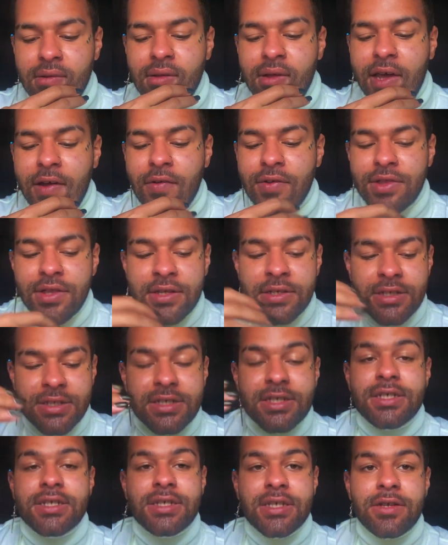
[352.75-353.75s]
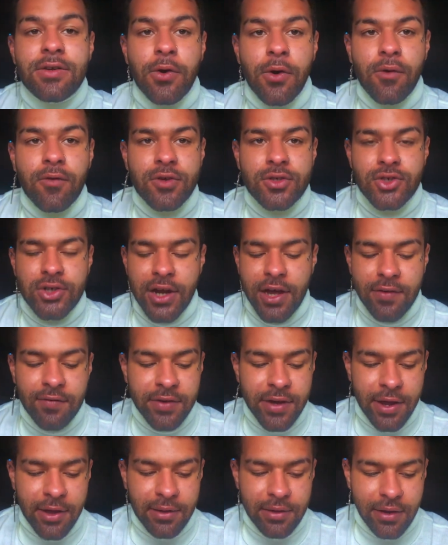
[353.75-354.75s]
everything's just in overdrive
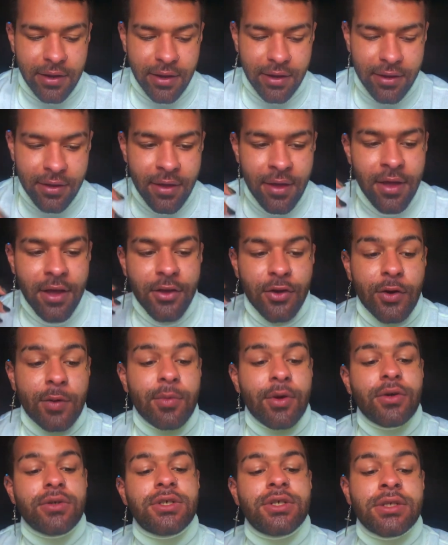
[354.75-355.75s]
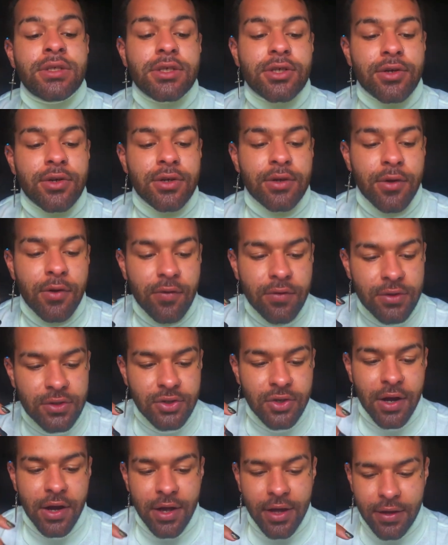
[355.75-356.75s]
now. Like your emotions are in
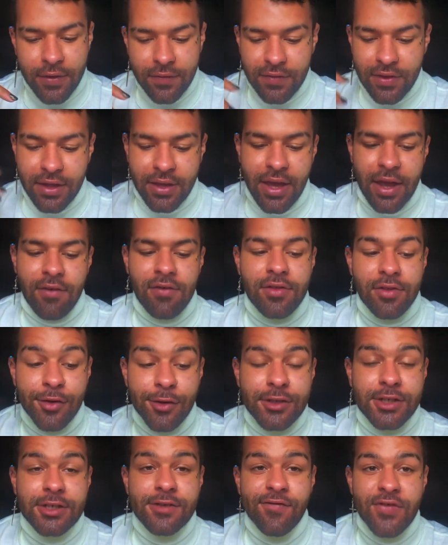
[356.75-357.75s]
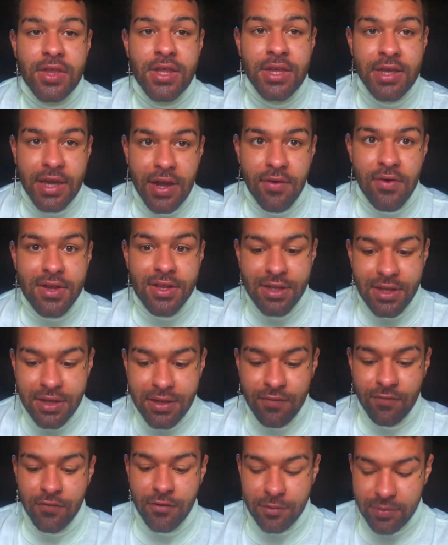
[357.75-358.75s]
overdrive. Like you're just feeling
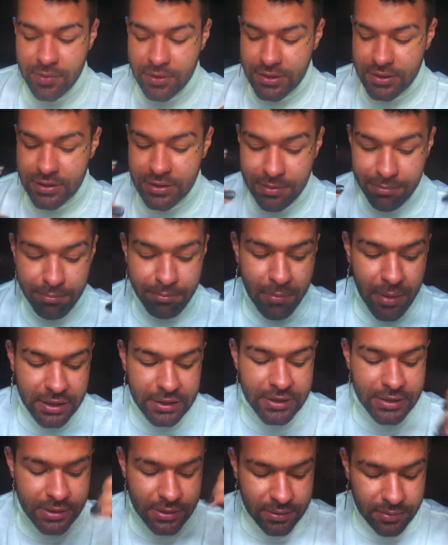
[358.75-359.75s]
everything from in a much